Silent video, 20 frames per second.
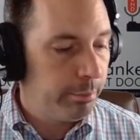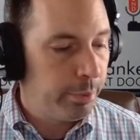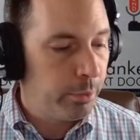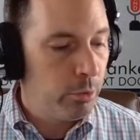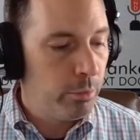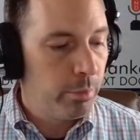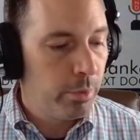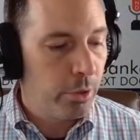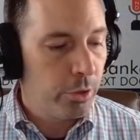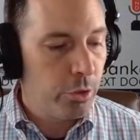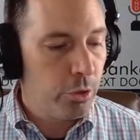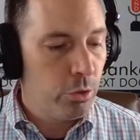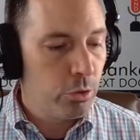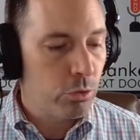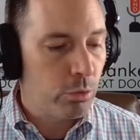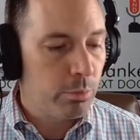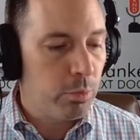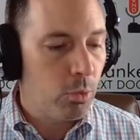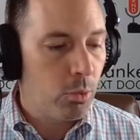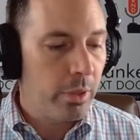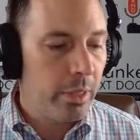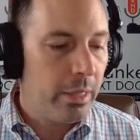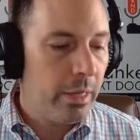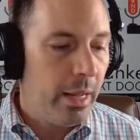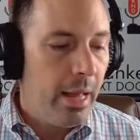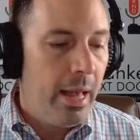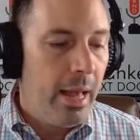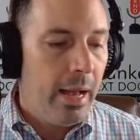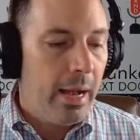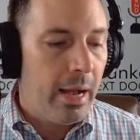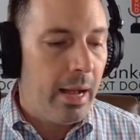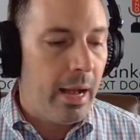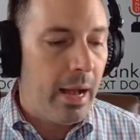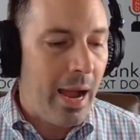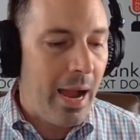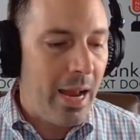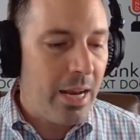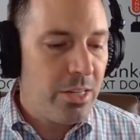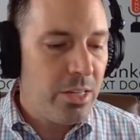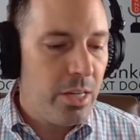Bloomberg News reported.
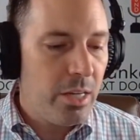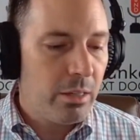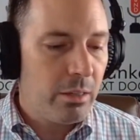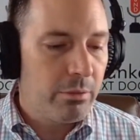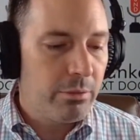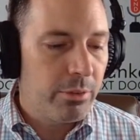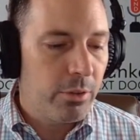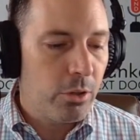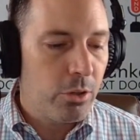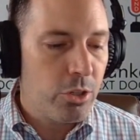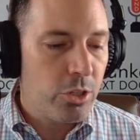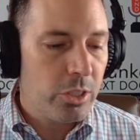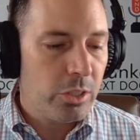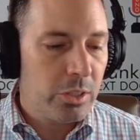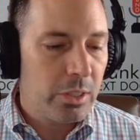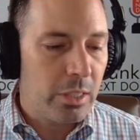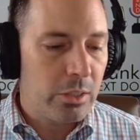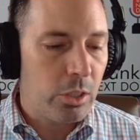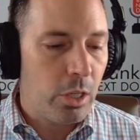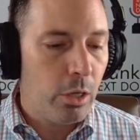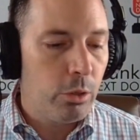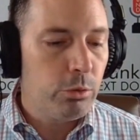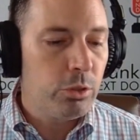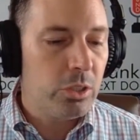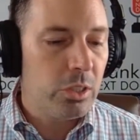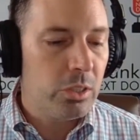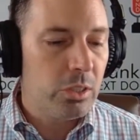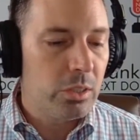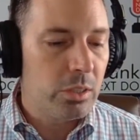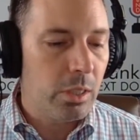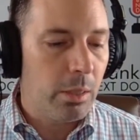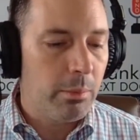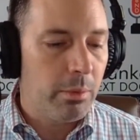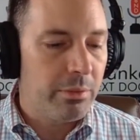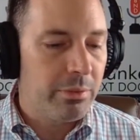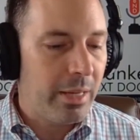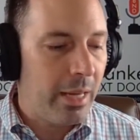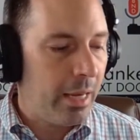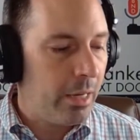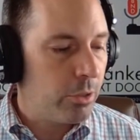Uh, IT Convergence has hosted some
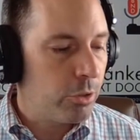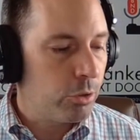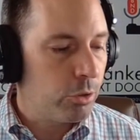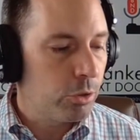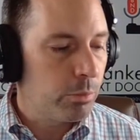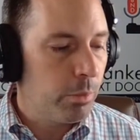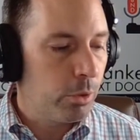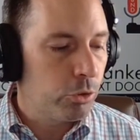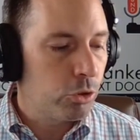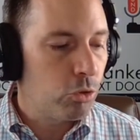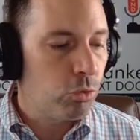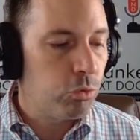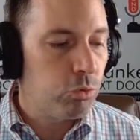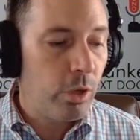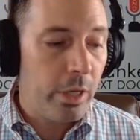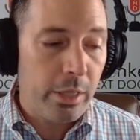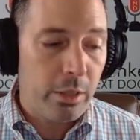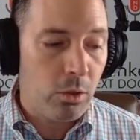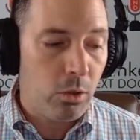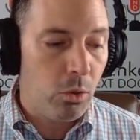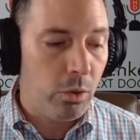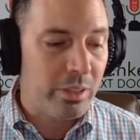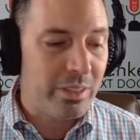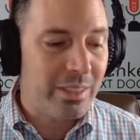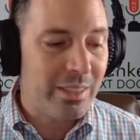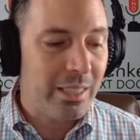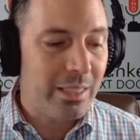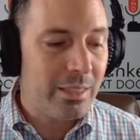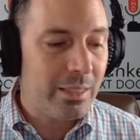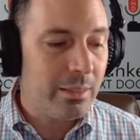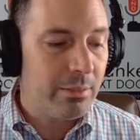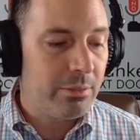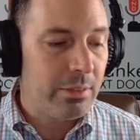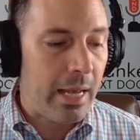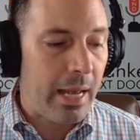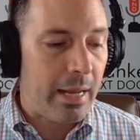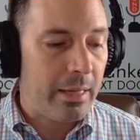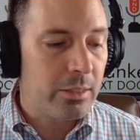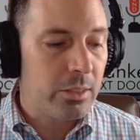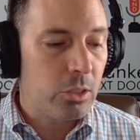of Cantor's most critical and sensitive
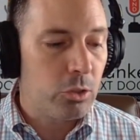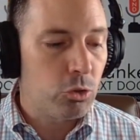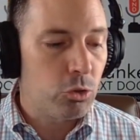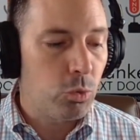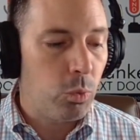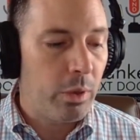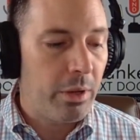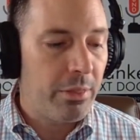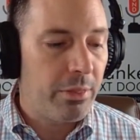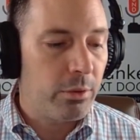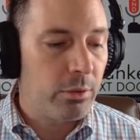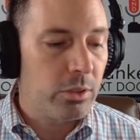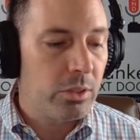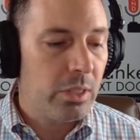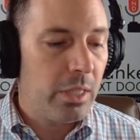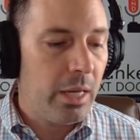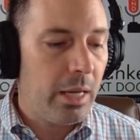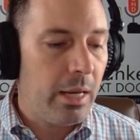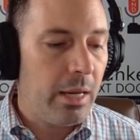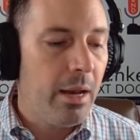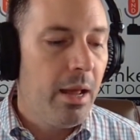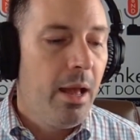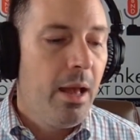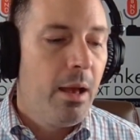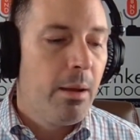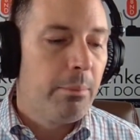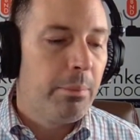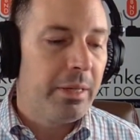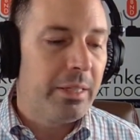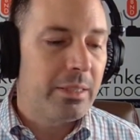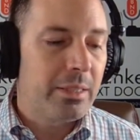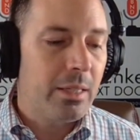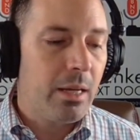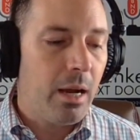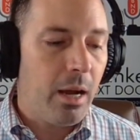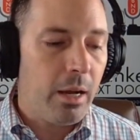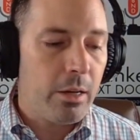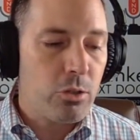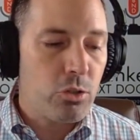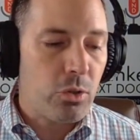data since 2013, but its
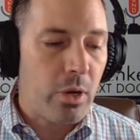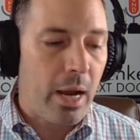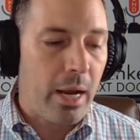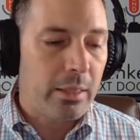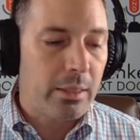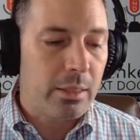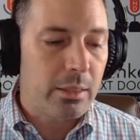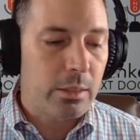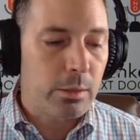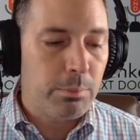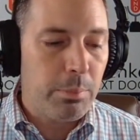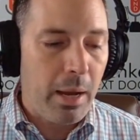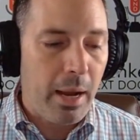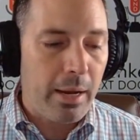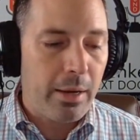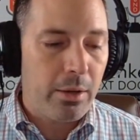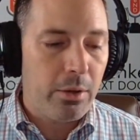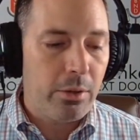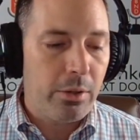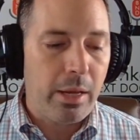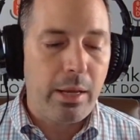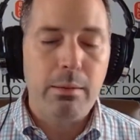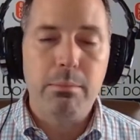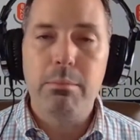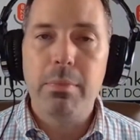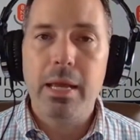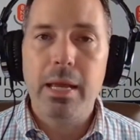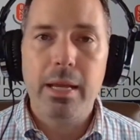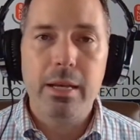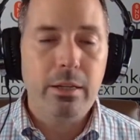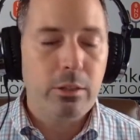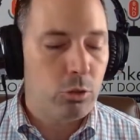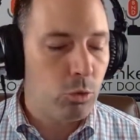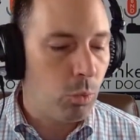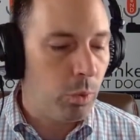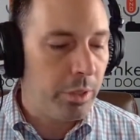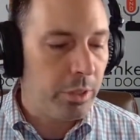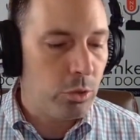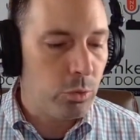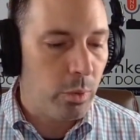contract expired in mid
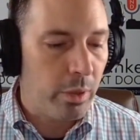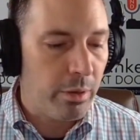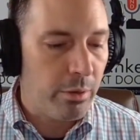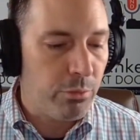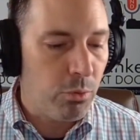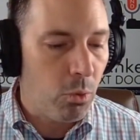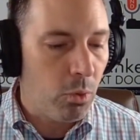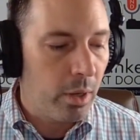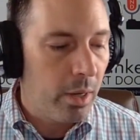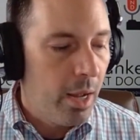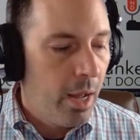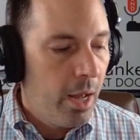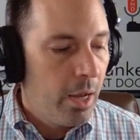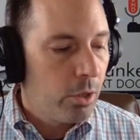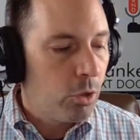2024.